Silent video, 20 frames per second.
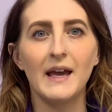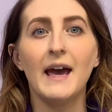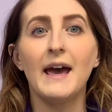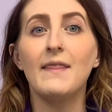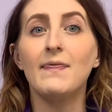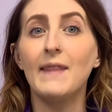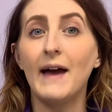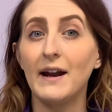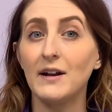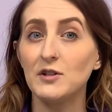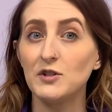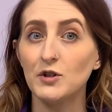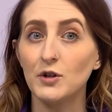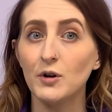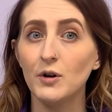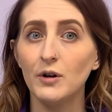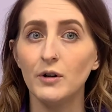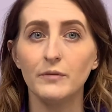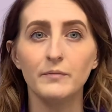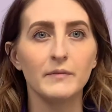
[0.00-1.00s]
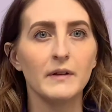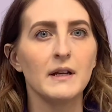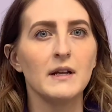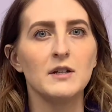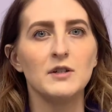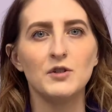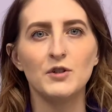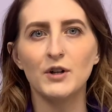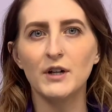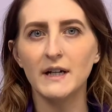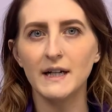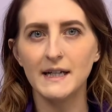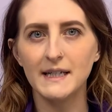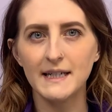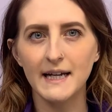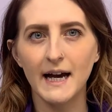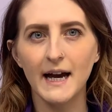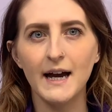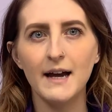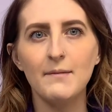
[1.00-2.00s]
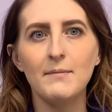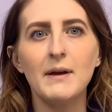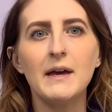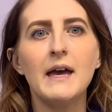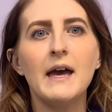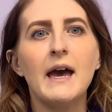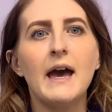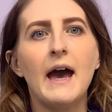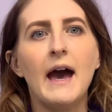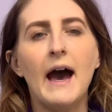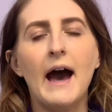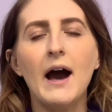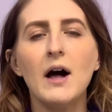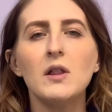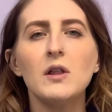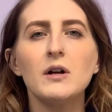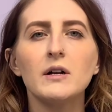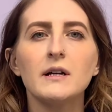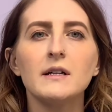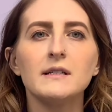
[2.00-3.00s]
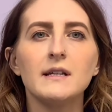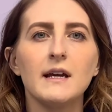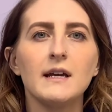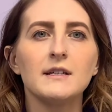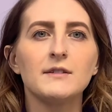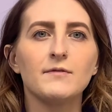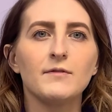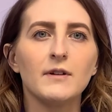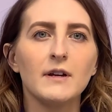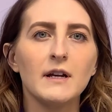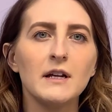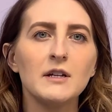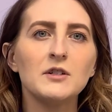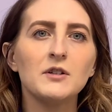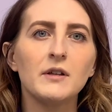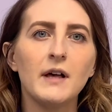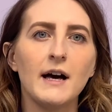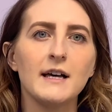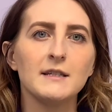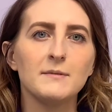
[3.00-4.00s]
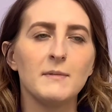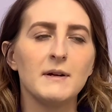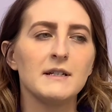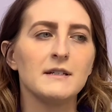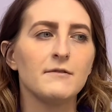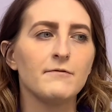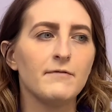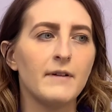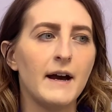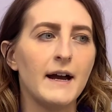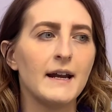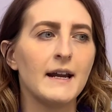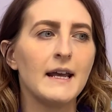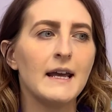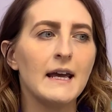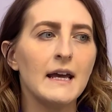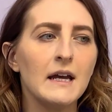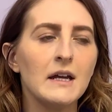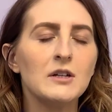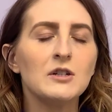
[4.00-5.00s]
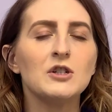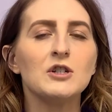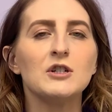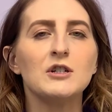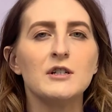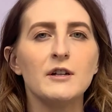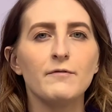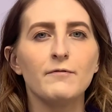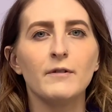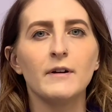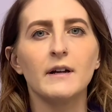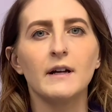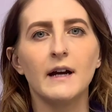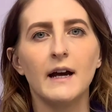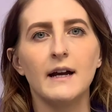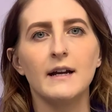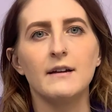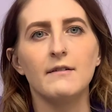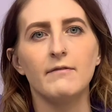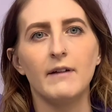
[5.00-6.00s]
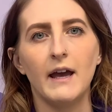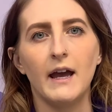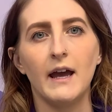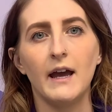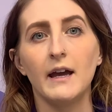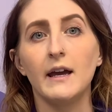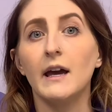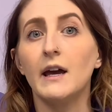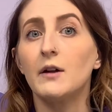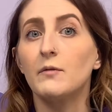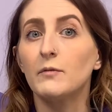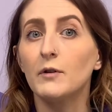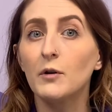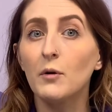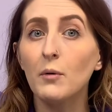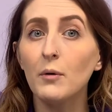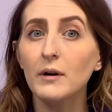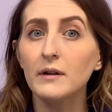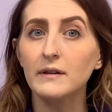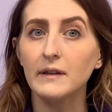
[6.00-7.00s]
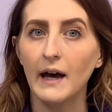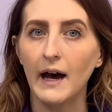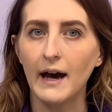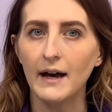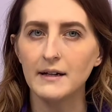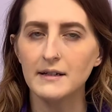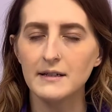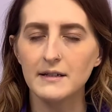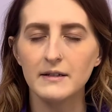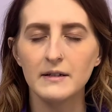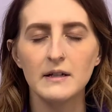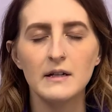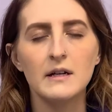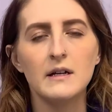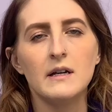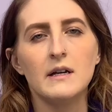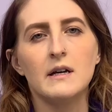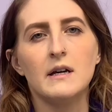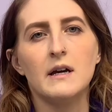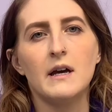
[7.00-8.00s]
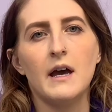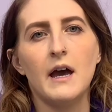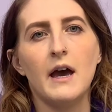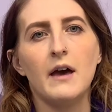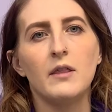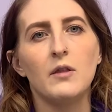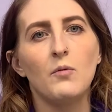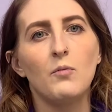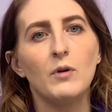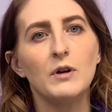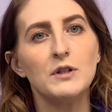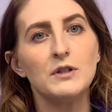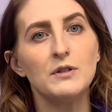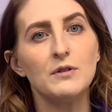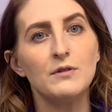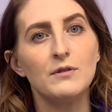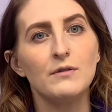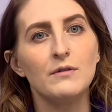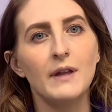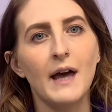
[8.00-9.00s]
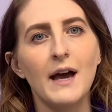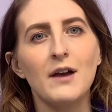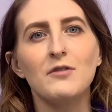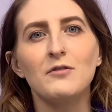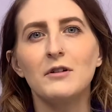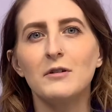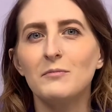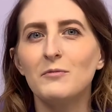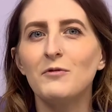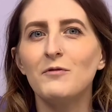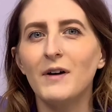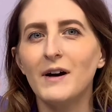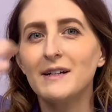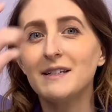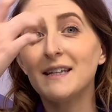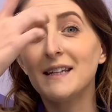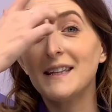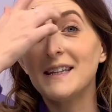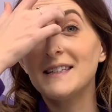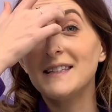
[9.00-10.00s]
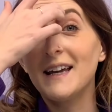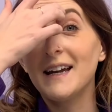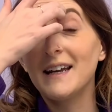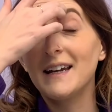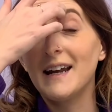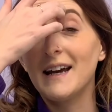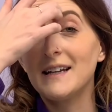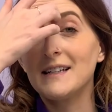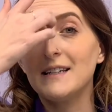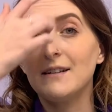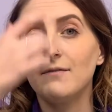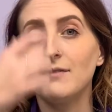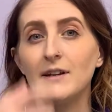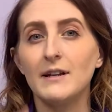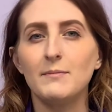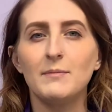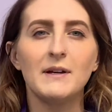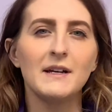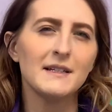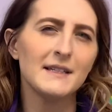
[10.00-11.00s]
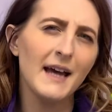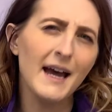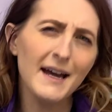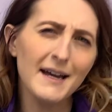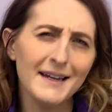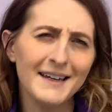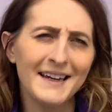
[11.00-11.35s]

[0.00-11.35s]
And that is your goal, is you're gonna time how long it takes for each classmate to find each different kind of egg and record that. And then once you do that, you can move on to the second activity, because I